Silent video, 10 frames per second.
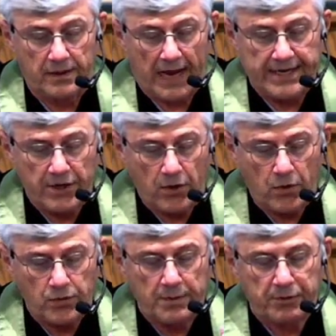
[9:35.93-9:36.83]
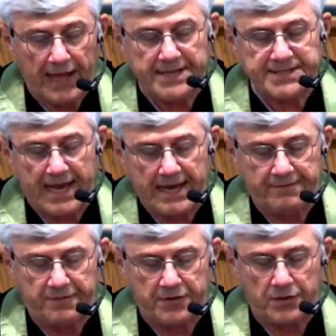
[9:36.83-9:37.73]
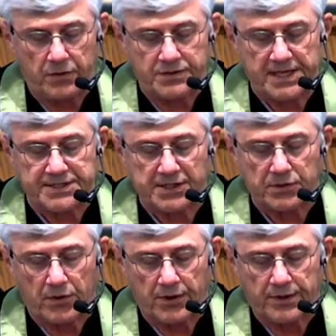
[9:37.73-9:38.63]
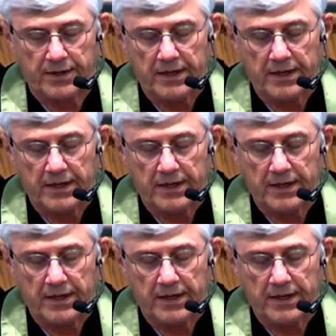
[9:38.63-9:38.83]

I know the plans I have for you, says the Lord.